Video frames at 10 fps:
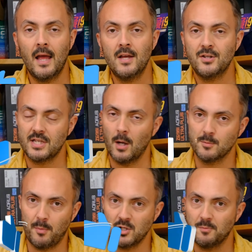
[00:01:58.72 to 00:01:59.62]
Just helps
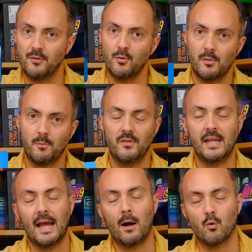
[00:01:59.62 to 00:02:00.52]
punch me through
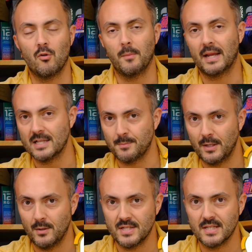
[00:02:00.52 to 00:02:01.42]
the algorithm and gets me
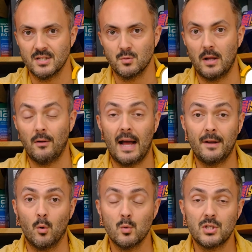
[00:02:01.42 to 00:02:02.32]
noticed as well. And
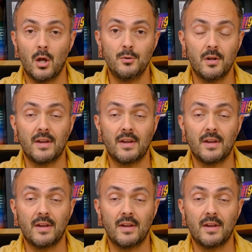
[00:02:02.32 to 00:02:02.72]
also, don't